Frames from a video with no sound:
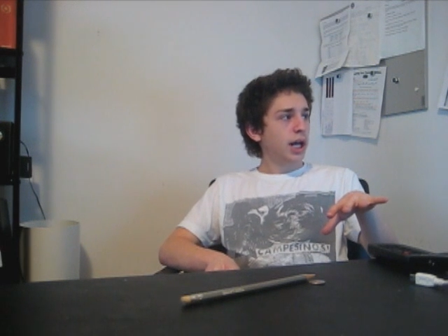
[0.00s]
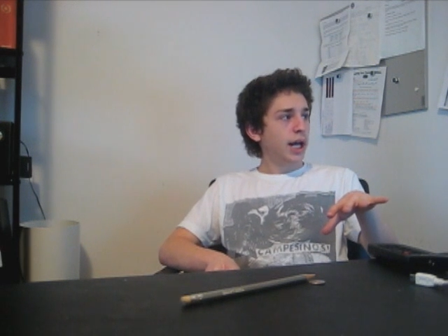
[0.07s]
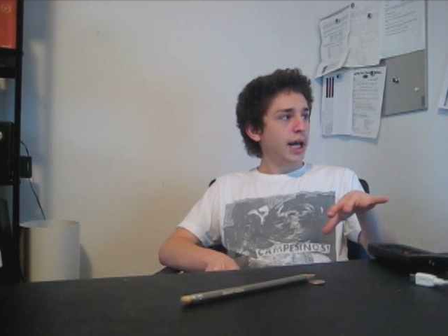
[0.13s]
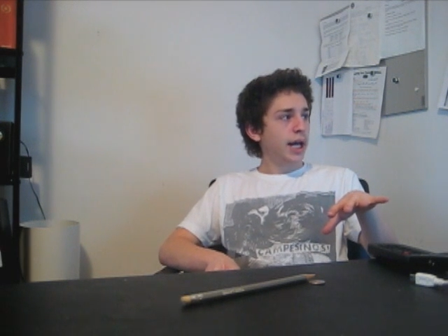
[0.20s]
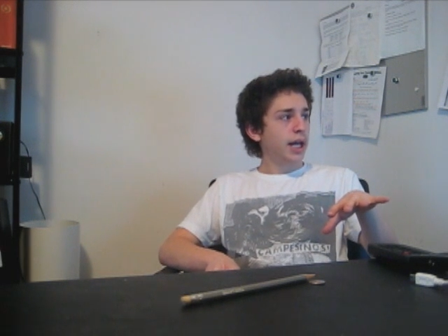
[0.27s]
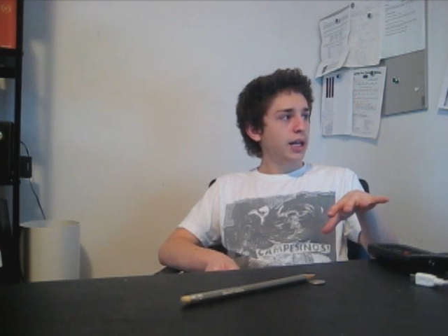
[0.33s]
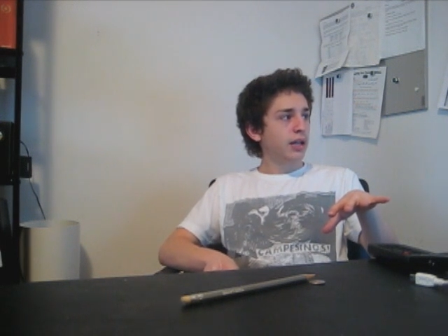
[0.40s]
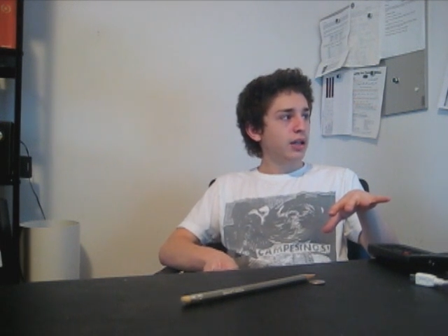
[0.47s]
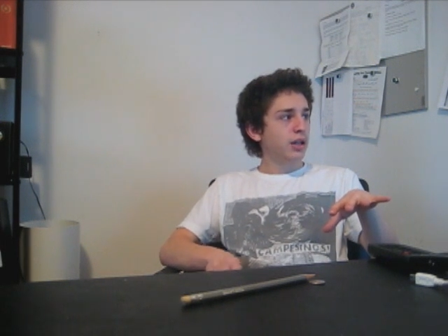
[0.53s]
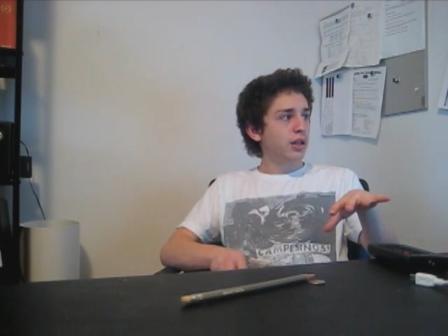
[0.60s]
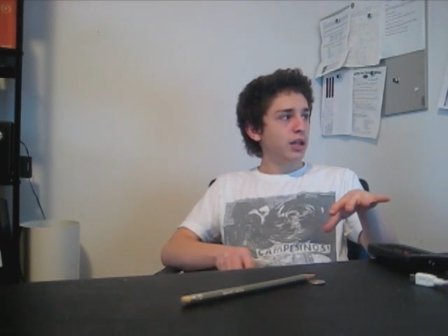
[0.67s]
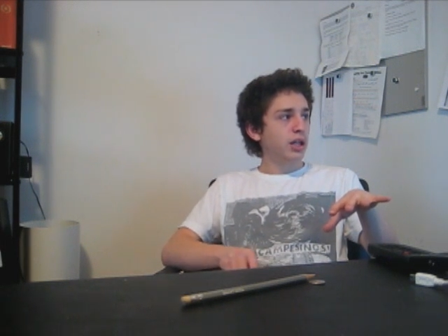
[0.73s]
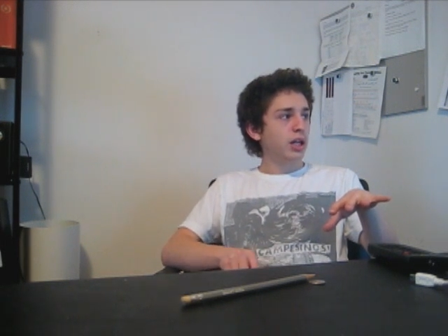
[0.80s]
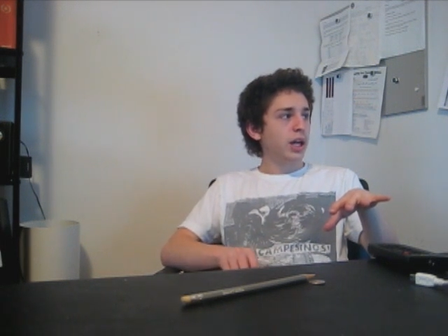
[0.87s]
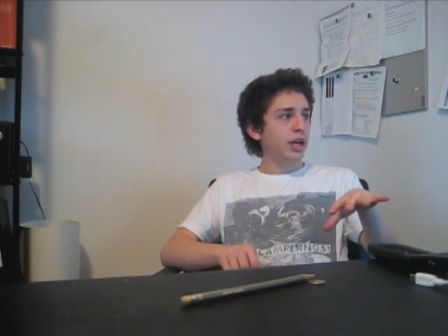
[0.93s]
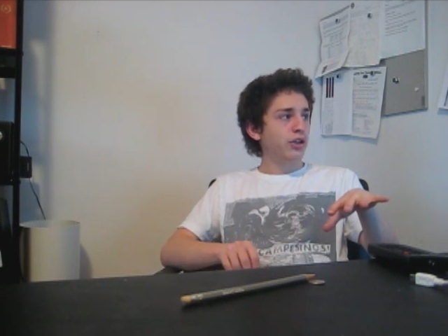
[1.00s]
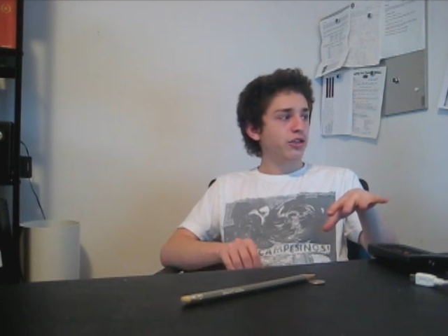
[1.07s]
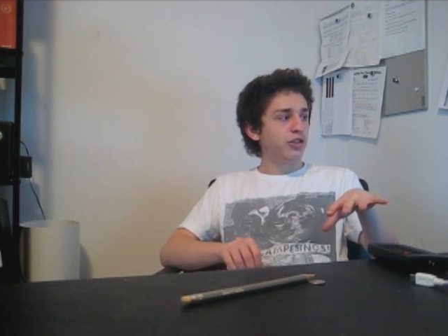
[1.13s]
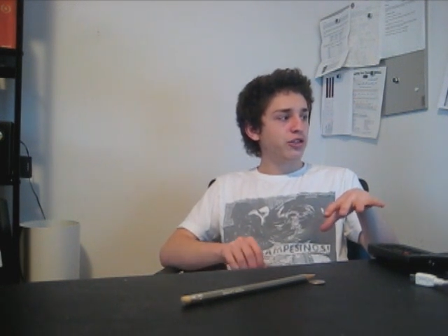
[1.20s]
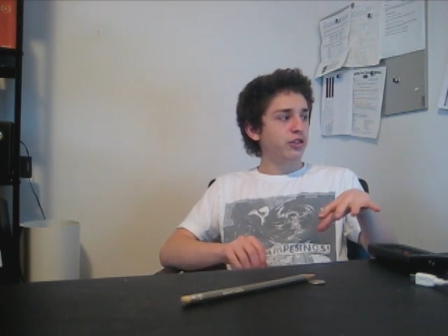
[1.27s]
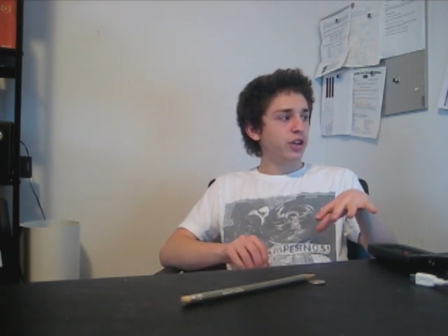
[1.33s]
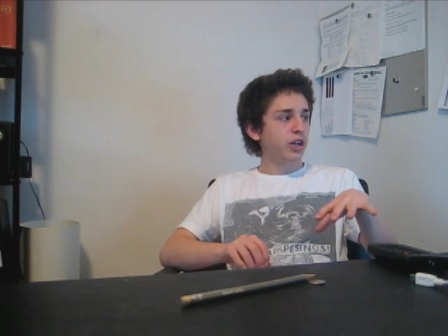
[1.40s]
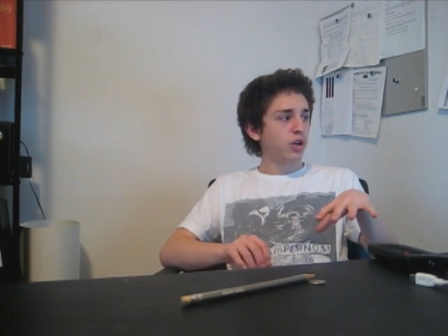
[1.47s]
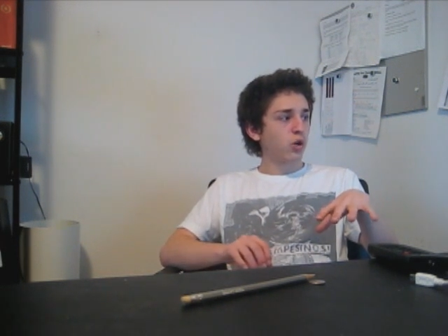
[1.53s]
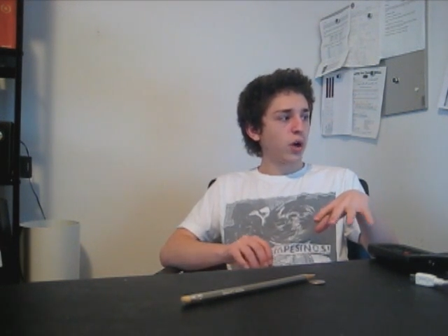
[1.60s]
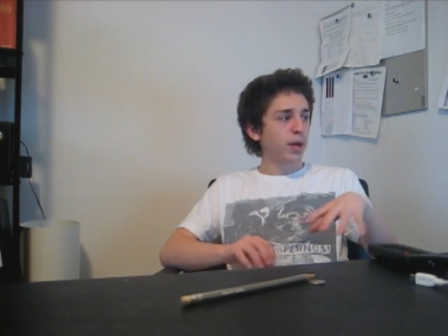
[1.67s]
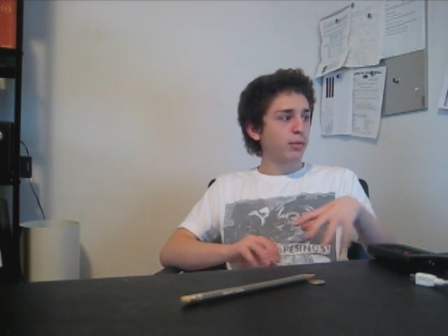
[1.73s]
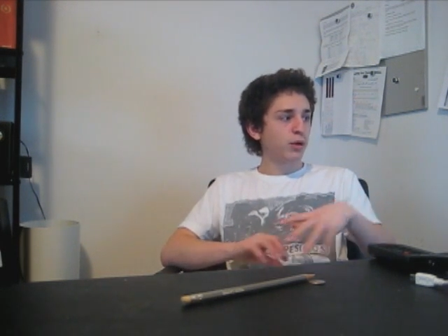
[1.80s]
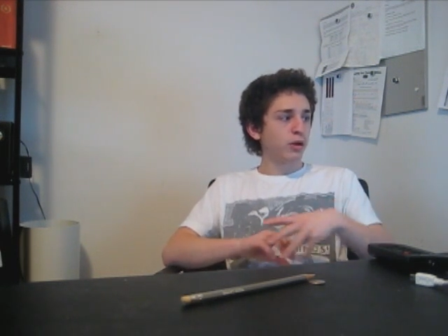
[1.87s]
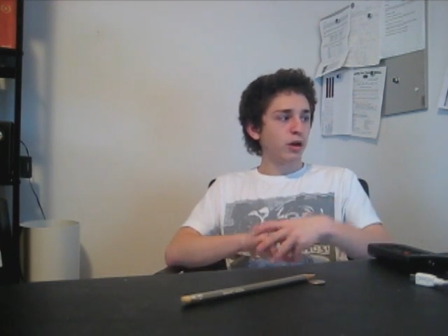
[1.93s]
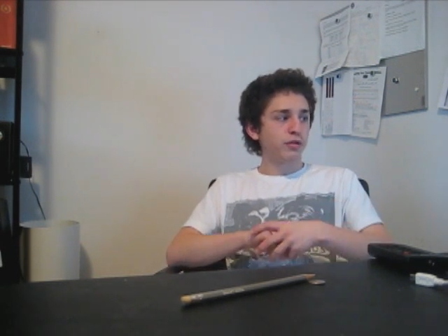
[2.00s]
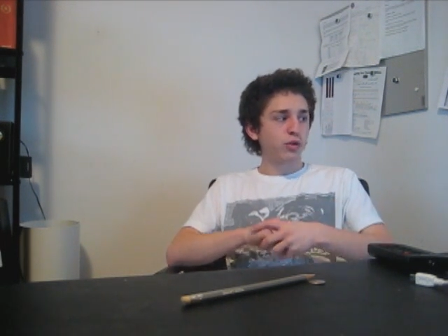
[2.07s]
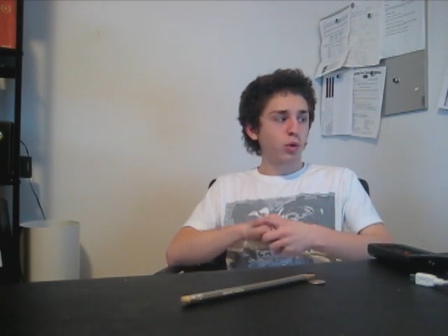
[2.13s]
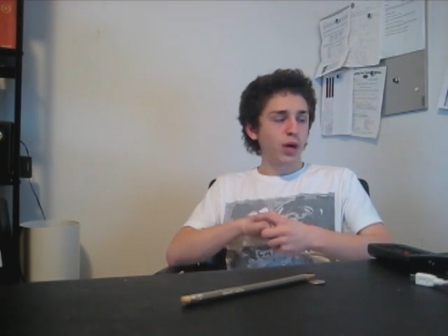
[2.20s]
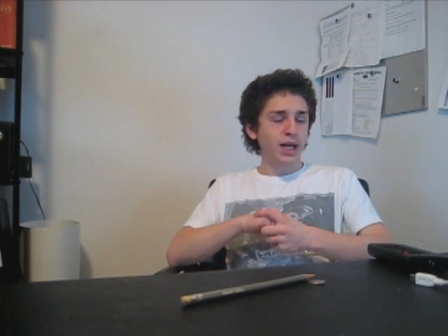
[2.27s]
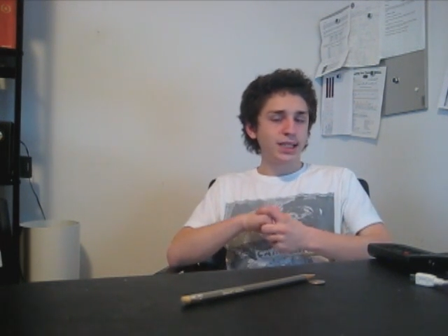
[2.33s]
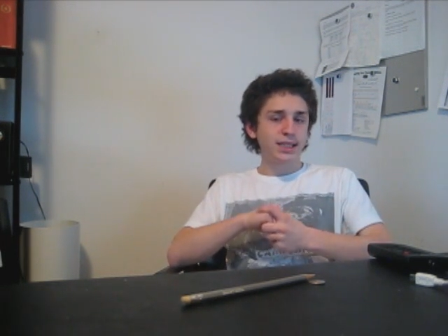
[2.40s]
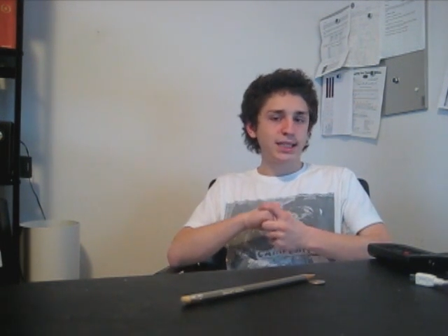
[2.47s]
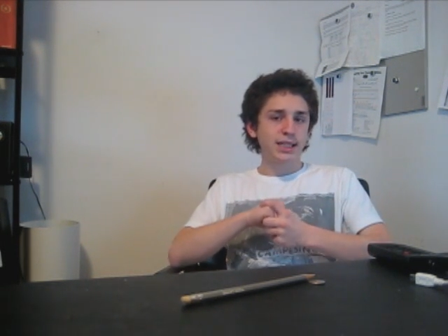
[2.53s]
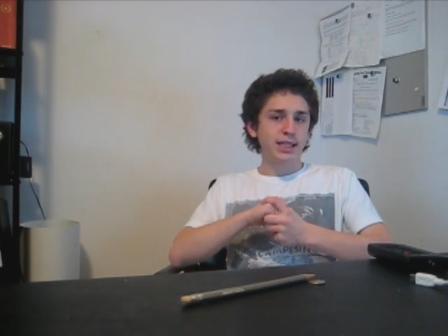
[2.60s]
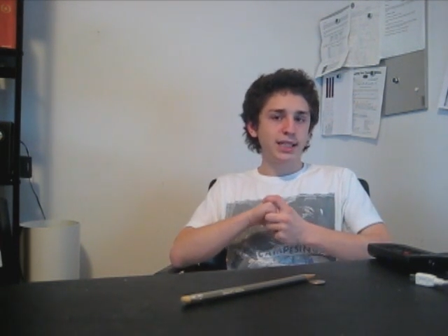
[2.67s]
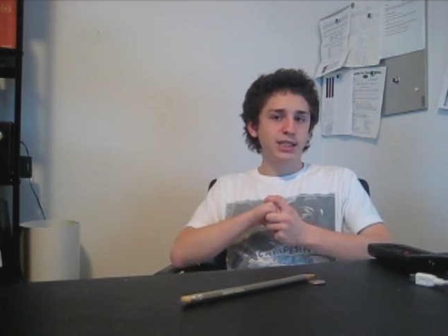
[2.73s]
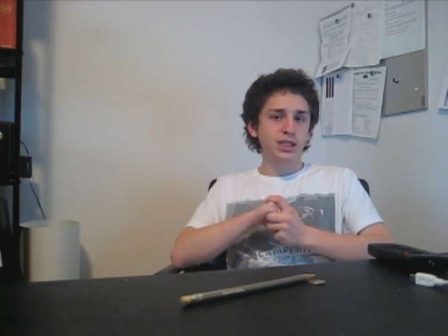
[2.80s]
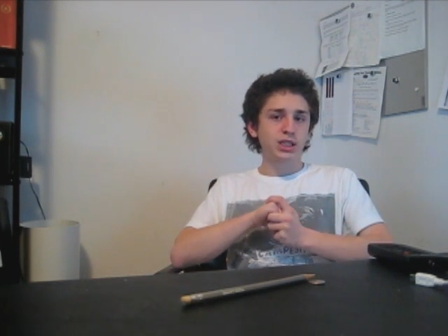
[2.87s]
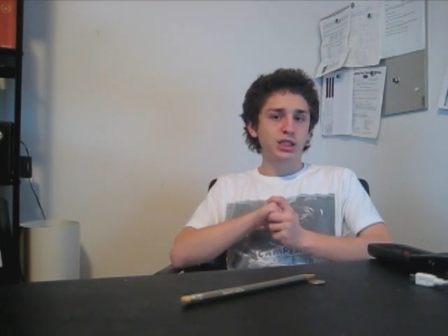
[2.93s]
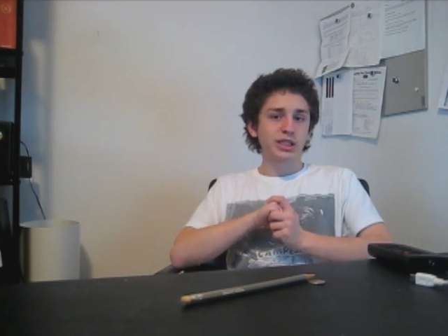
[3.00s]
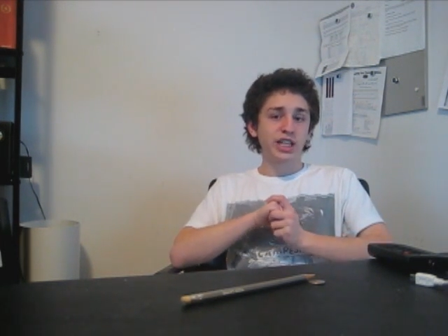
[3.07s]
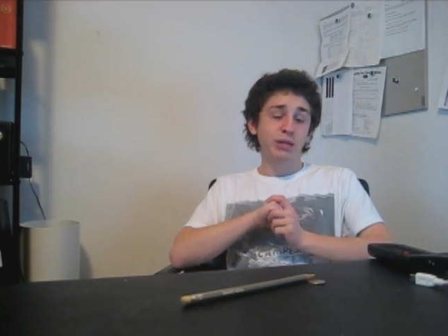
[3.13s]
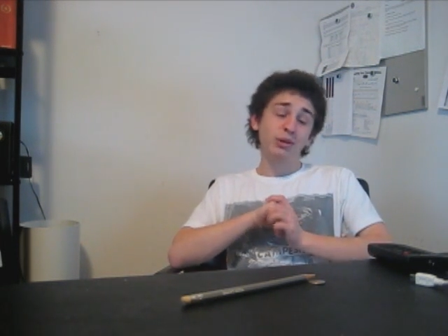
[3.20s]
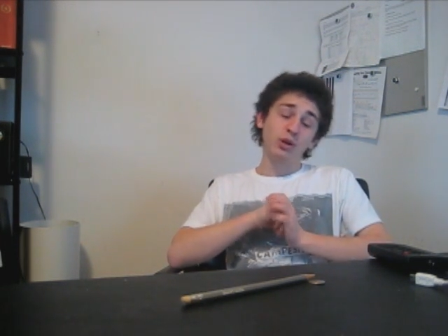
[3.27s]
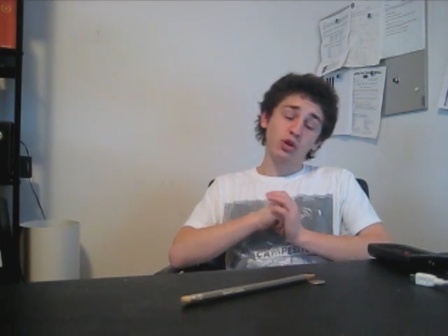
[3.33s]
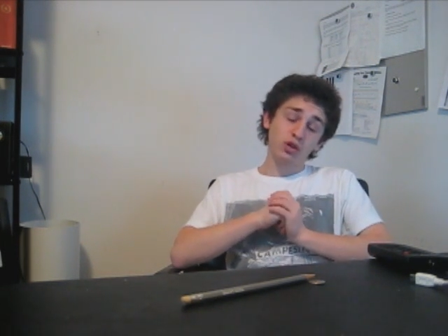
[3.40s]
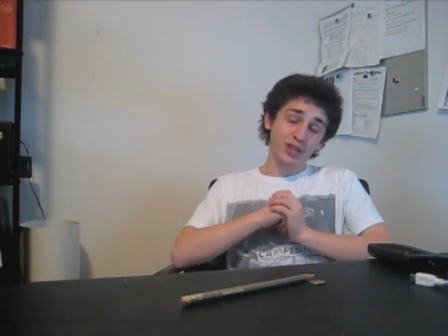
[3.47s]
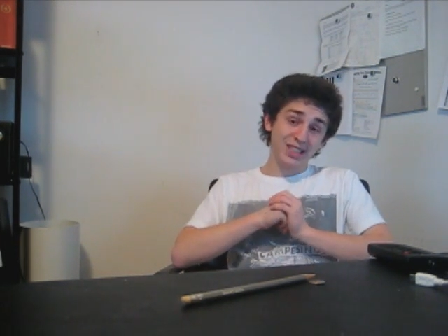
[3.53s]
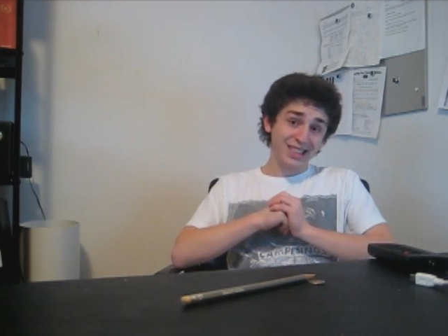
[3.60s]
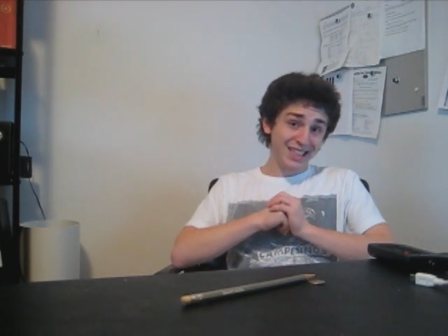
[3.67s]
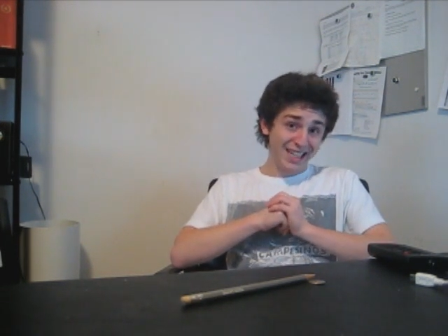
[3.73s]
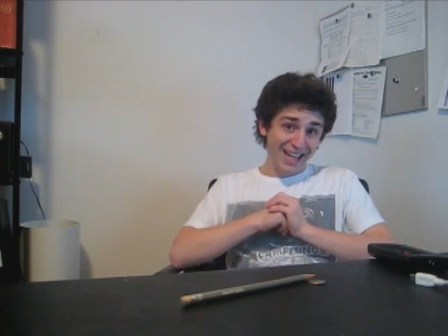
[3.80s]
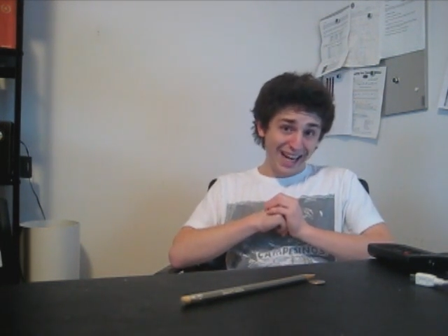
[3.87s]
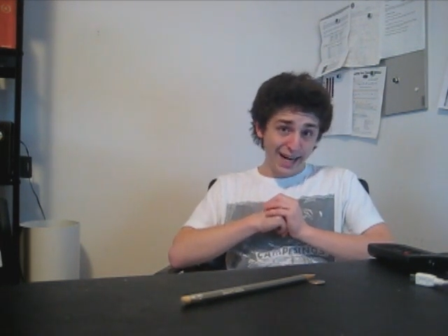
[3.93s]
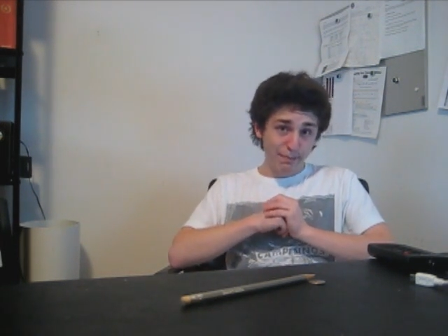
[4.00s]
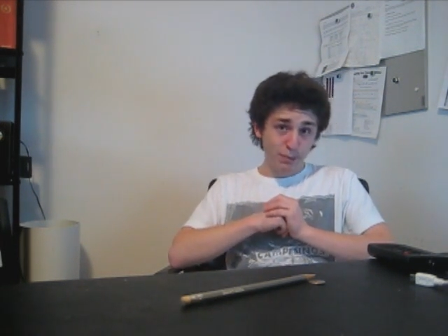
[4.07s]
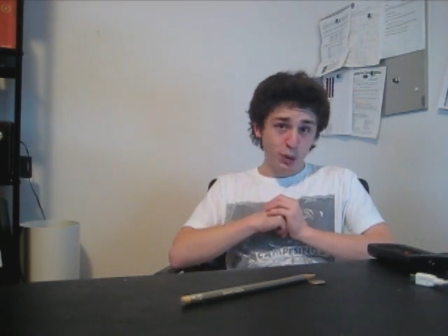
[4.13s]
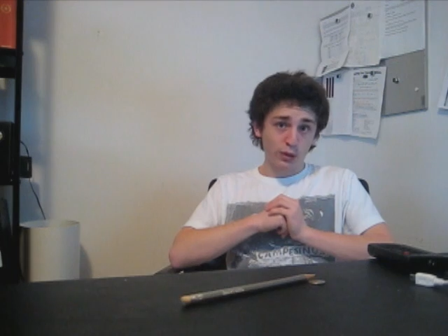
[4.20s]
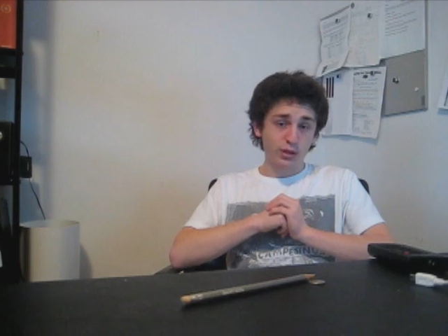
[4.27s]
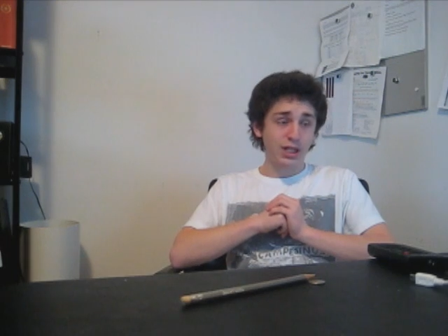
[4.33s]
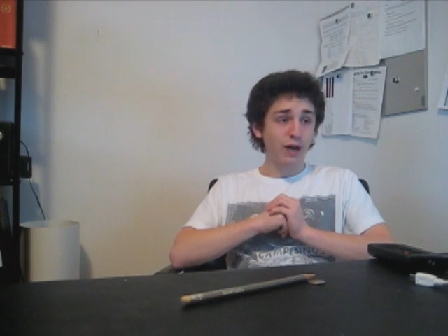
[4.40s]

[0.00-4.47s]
And the HTC Incredible on Verizon is said to be released in April.